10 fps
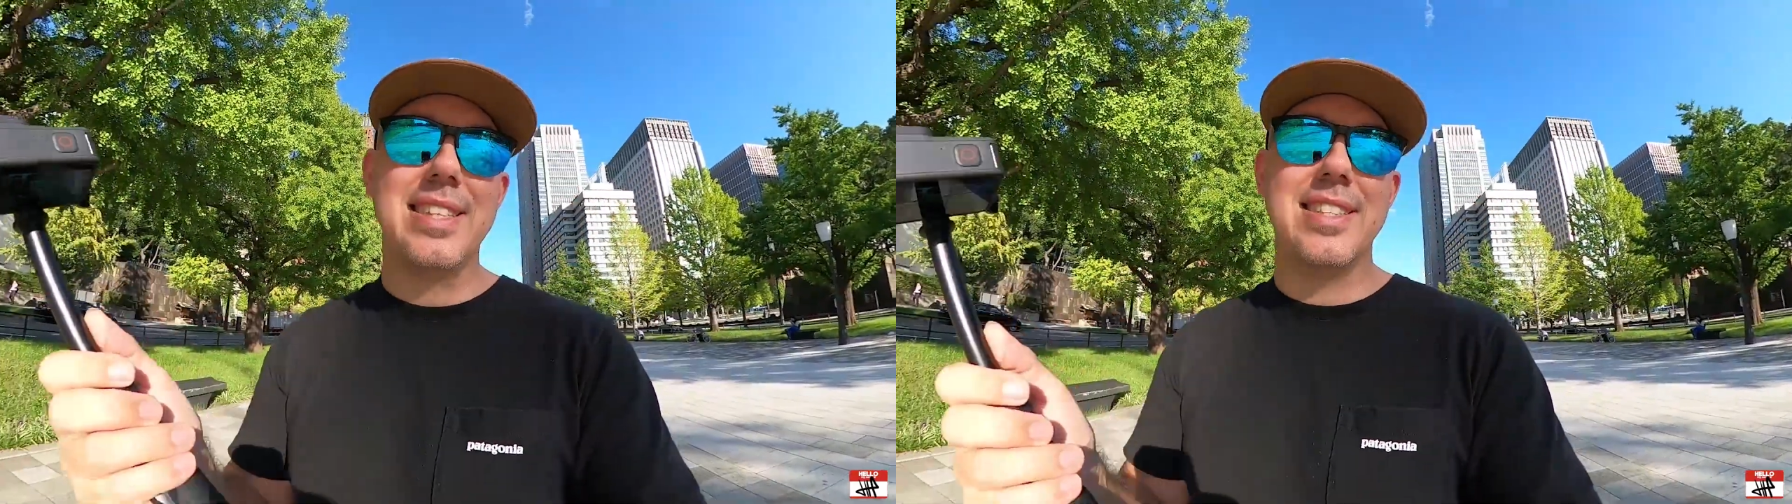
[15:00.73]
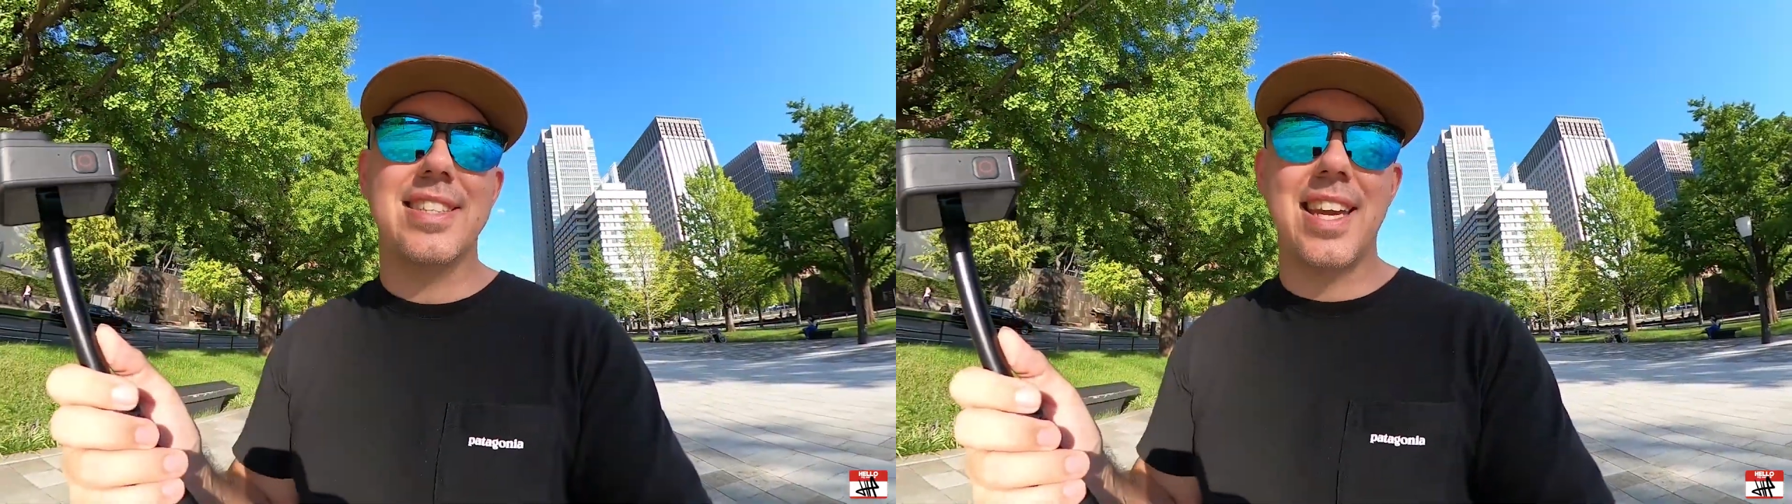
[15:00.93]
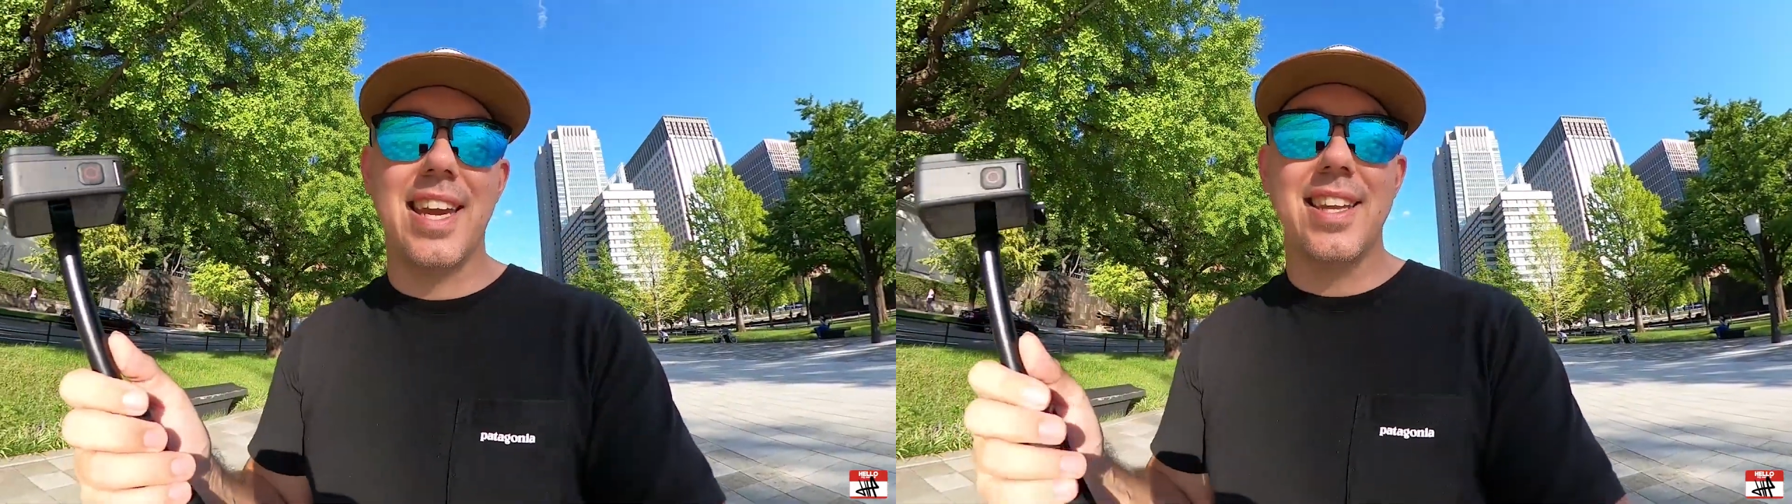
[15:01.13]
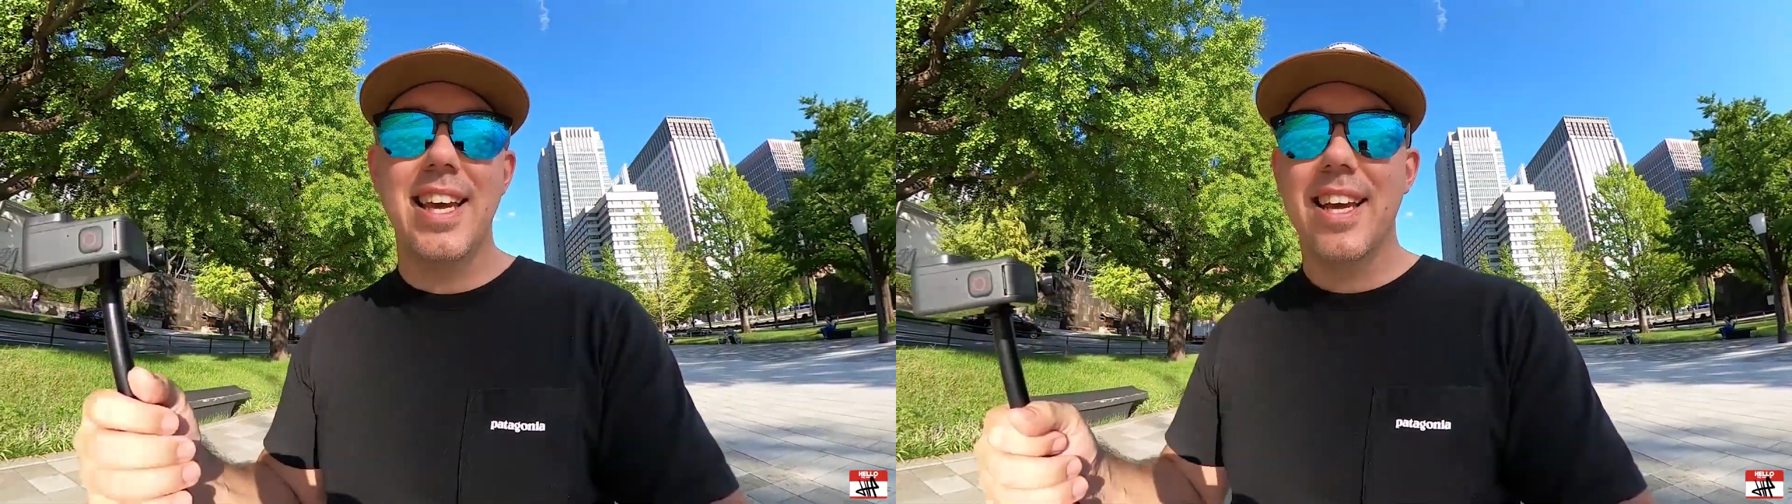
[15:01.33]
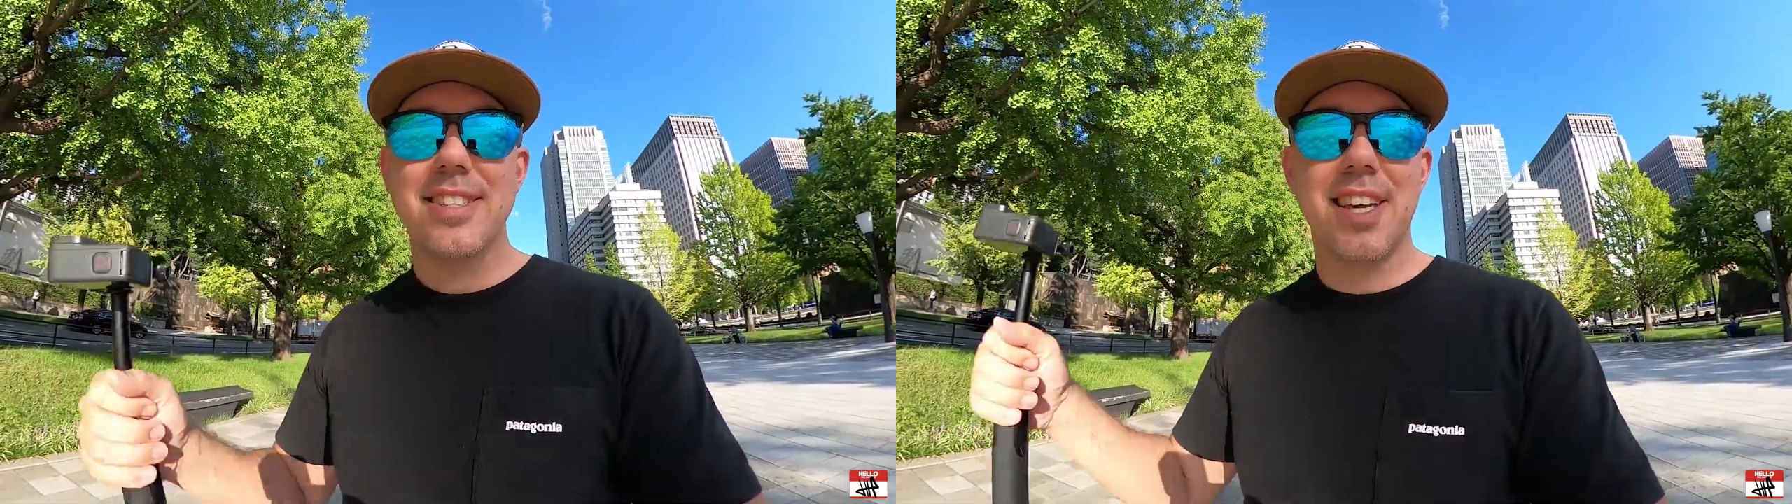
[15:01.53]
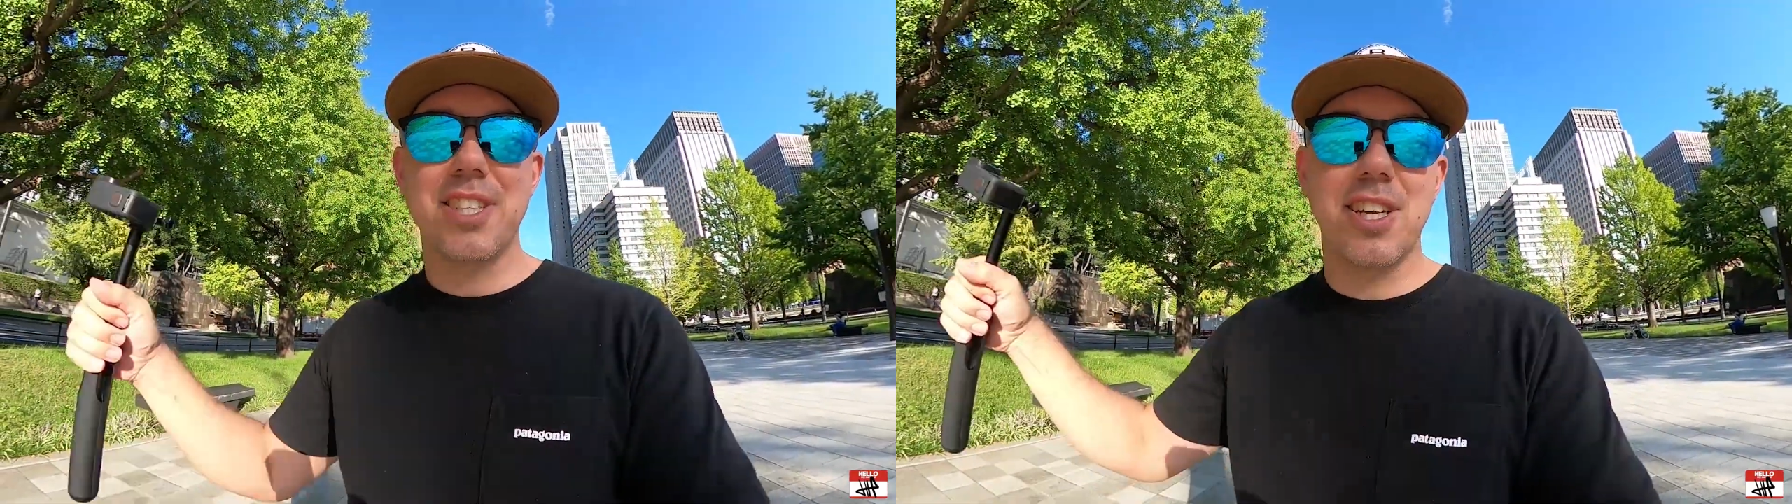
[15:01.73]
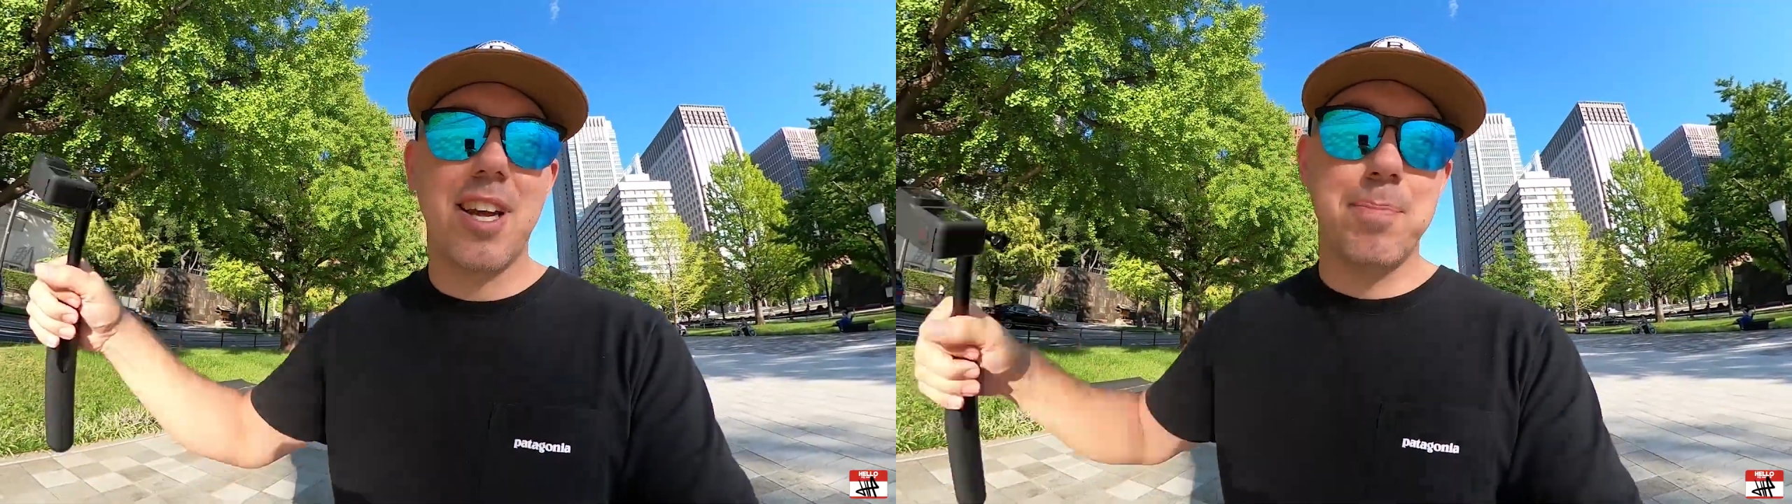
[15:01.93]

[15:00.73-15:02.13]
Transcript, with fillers: It's insane. Suction